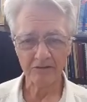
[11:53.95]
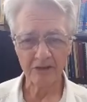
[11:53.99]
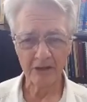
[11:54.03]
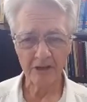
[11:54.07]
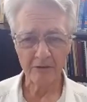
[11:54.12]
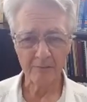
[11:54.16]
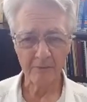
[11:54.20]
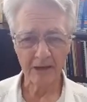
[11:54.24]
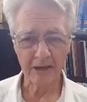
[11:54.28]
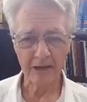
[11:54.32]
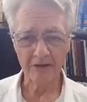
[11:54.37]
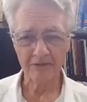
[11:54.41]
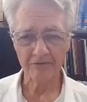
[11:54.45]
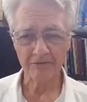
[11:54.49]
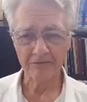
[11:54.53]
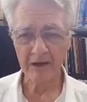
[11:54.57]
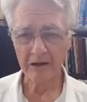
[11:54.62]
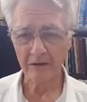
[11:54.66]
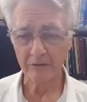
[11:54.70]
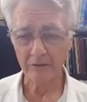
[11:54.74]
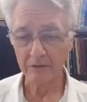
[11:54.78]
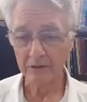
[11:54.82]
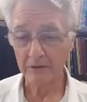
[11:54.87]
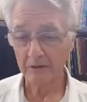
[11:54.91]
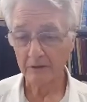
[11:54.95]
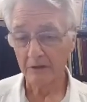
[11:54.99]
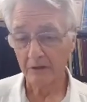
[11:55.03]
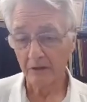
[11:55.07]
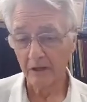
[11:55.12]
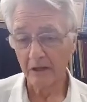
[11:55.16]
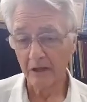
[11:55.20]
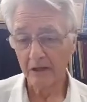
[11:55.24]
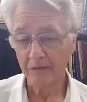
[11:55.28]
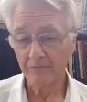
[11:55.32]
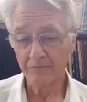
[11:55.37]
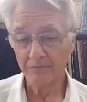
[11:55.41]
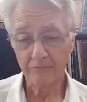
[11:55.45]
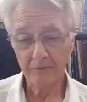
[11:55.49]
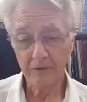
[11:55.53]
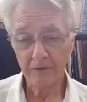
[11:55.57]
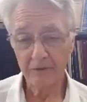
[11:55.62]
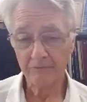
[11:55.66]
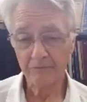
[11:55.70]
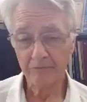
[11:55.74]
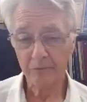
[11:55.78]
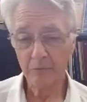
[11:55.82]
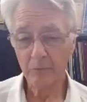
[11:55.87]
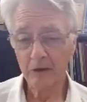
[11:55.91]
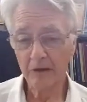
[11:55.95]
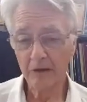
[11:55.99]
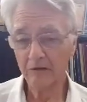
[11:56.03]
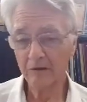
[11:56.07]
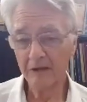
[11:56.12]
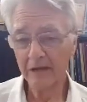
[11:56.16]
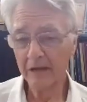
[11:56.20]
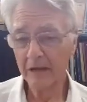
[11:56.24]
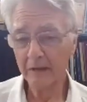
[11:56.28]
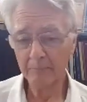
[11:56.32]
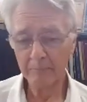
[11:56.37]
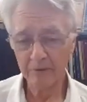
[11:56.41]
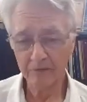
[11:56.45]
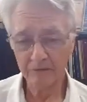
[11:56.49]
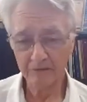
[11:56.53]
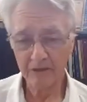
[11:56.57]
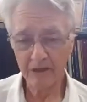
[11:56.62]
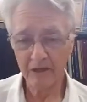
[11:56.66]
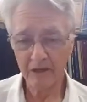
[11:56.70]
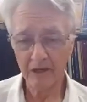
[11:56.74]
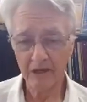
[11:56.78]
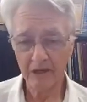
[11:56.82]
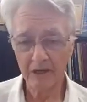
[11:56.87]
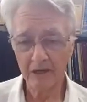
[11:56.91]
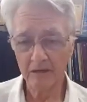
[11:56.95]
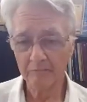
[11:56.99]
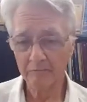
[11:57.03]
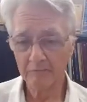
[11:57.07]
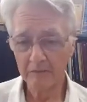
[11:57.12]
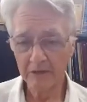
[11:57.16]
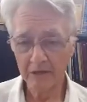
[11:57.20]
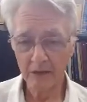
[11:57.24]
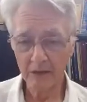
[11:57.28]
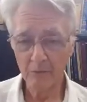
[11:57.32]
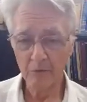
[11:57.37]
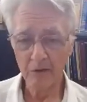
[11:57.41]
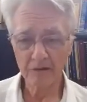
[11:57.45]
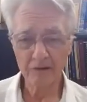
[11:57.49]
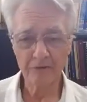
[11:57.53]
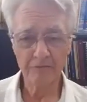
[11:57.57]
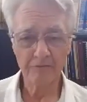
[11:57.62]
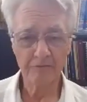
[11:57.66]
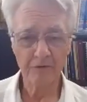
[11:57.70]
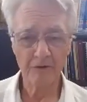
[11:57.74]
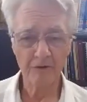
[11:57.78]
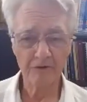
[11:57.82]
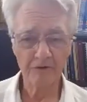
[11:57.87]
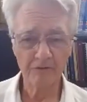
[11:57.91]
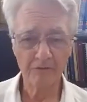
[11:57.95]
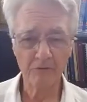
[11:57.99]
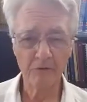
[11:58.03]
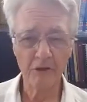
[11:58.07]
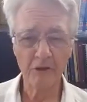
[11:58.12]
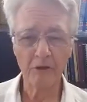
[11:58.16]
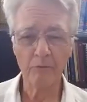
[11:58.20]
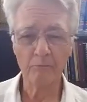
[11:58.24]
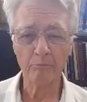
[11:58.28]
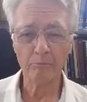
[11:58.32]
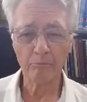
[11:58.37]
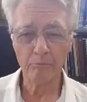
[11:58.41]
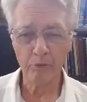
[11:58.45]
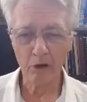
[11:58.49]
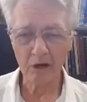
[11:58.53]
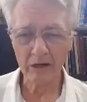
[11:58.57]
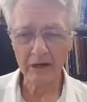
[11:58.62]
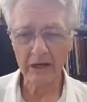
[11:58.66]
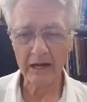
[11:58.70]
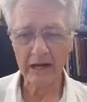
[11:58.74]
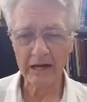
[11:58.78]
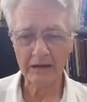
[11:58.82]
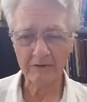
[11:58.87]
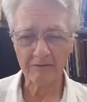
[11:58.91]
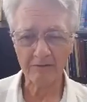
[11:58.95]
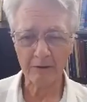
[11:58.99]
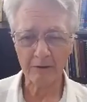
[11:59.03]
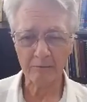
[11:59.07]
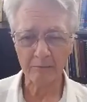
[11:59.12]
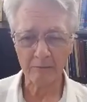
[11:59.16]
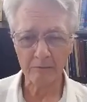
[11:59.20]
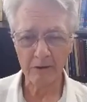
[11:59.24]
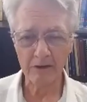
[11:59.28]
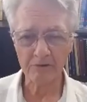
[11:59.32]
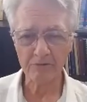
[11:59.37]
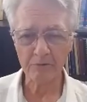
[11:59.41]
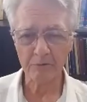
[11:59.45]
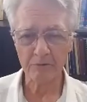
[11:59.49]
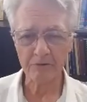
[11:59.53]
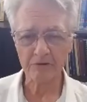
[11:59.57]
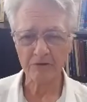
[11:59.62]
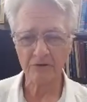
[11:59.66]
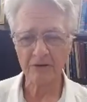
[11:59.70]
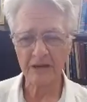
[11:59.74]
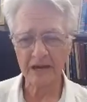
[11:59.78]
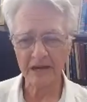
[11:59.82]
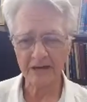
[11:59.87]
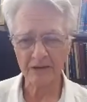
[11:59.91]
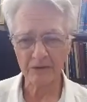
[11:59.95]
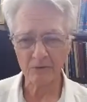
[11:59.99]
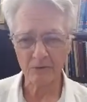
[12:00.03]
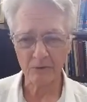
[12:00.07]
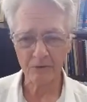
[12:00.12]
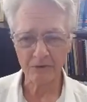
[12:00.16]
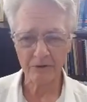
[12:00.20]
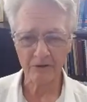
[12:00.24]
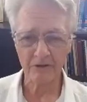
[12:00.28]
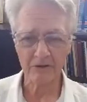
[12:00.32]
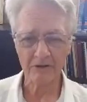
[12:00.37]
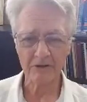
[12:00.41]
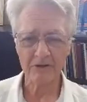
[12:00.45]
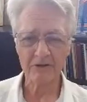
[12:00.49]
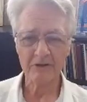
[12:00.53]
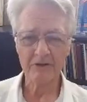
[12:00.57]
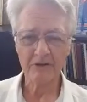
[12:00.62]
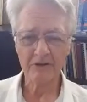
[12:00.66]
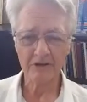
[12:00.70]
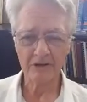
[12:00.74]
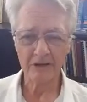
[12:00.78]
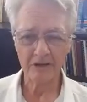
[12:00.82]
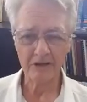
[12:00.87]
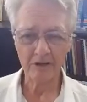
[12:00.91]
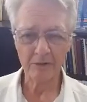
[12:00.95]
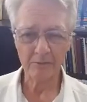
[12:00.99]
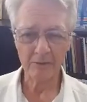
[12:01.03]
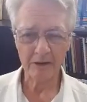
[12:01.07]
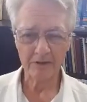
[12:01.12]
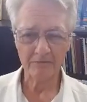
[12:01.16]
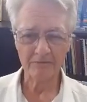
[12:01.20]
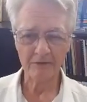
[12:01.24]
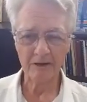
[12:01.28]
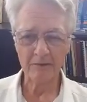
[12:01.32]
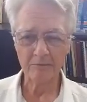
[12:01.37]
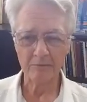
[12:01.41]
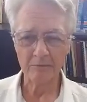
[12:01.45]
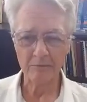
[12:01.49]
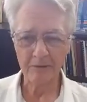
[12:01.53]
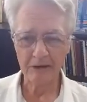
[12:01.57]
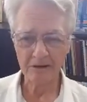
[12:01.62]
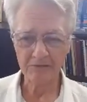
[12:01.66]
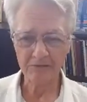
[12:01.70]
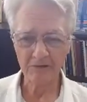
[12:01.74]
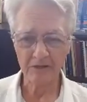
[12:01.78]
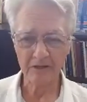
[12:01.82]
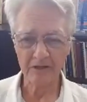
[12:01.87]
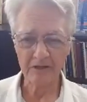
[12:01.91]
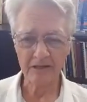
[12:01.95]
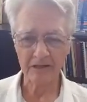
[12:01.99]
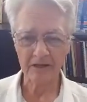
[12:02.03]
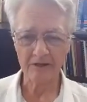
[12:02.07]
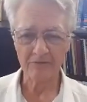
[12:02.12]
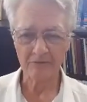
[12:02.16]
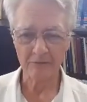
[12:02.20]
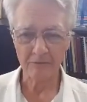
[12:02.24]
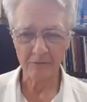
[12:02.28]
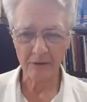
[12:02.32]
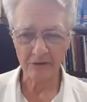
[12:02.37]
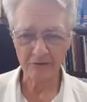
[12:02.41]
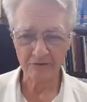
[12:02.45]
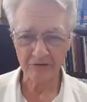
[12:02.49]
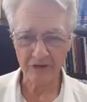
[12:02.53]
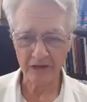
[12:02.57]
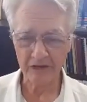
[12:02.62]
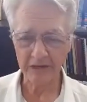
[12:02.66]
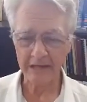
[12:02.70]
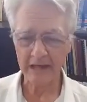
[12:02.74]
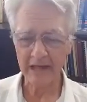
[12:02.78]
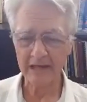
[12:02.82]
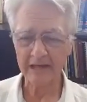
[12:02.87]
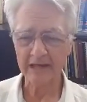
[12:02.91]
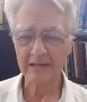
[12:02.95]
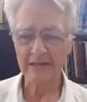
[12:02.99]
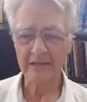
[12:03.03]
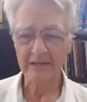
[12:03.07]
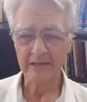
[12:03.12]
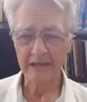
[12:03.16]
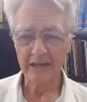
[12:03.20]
Saint Amand has found. Well, if you want to look up, he wrote the first real book on fibromyalgia, which your doctor won't tell you about fibromyalgia. You can get information on that.